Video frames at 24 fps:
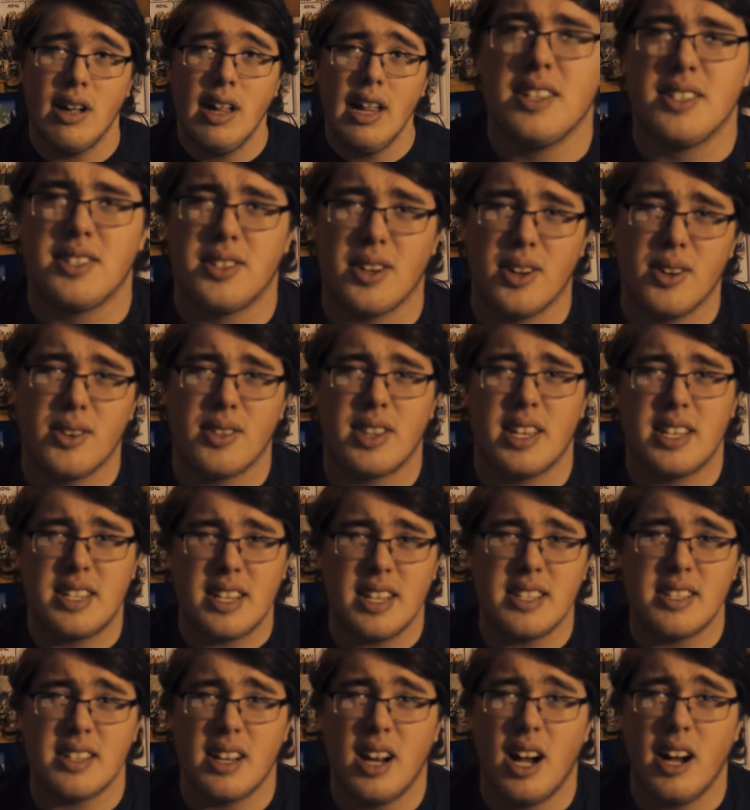So this
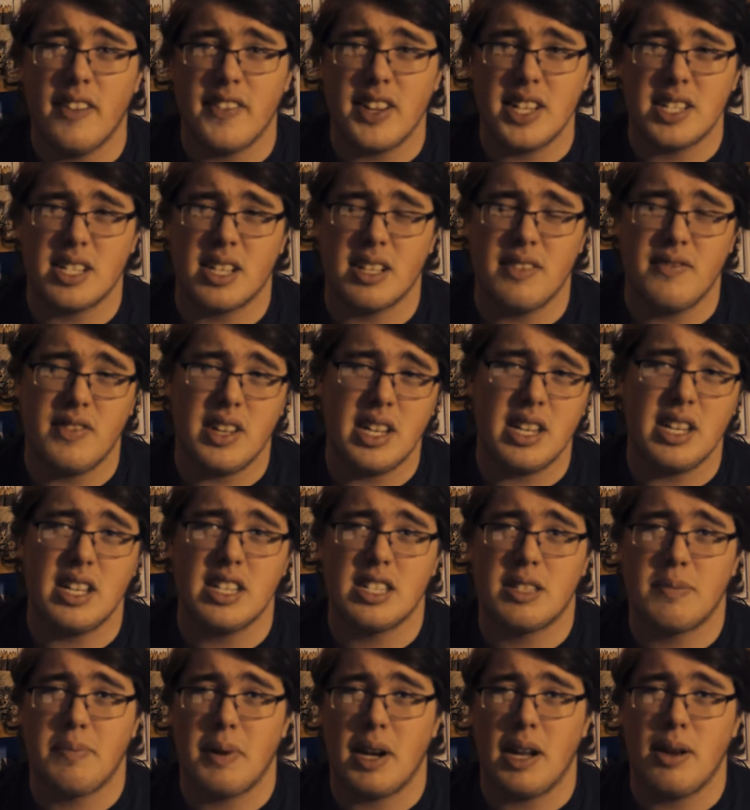is an obvious convenience,
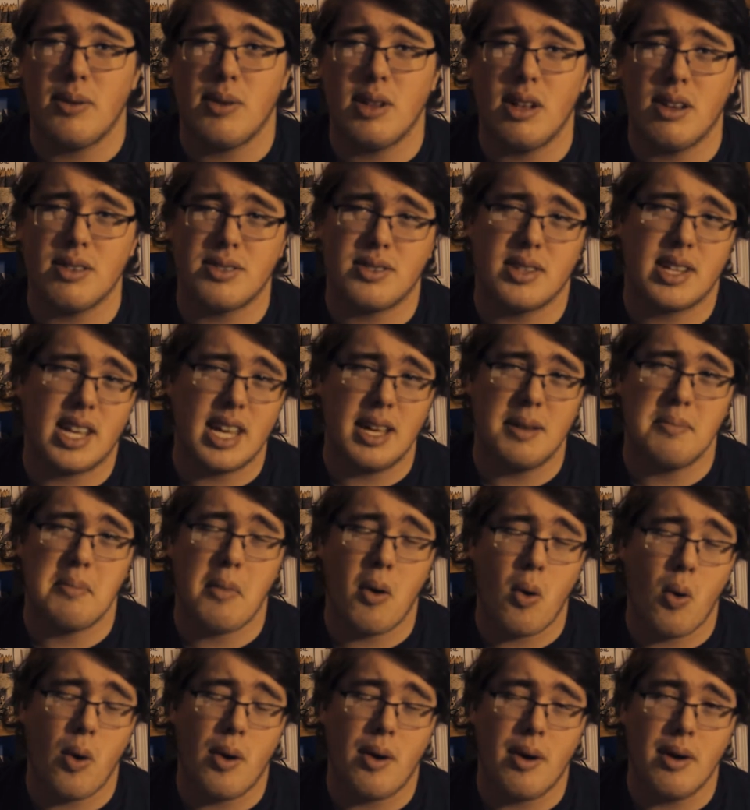but I will also get
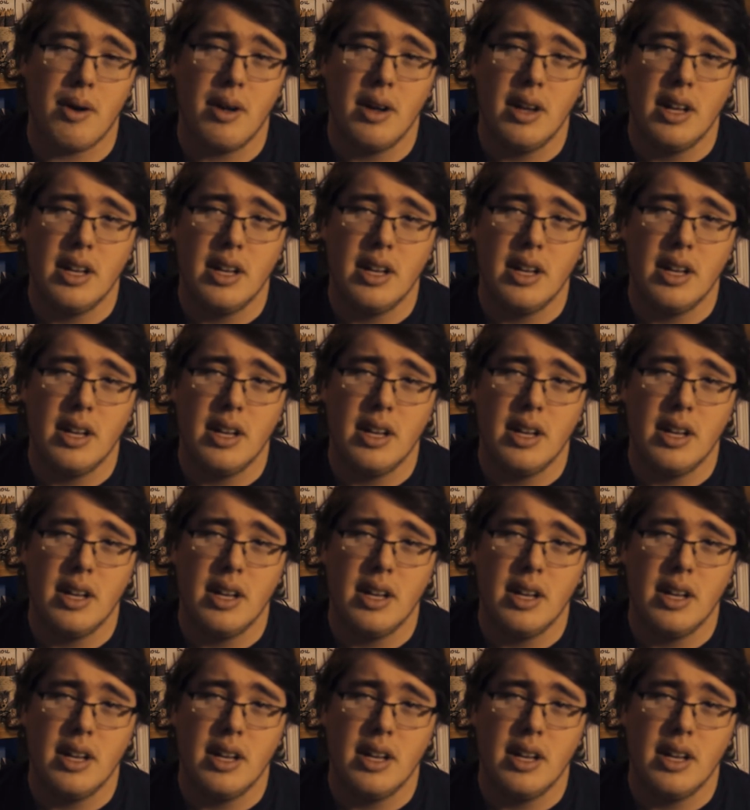more.